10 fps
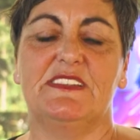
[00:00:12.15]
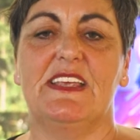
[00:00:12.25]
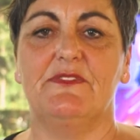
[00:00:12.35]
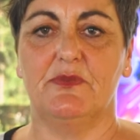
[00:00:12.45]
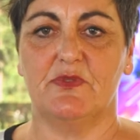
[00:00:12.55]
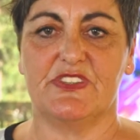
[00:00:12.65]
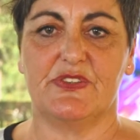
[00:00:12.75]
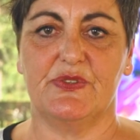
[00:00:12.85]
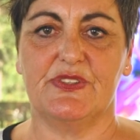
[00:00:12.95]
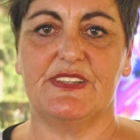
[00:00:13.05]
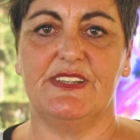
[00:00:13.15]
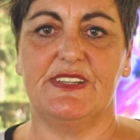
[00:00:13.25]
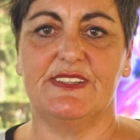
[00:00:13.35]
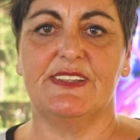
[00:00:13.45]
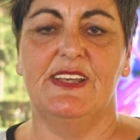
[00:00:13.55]
saving
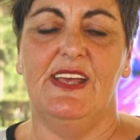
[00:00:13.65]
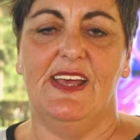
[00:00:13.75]
resources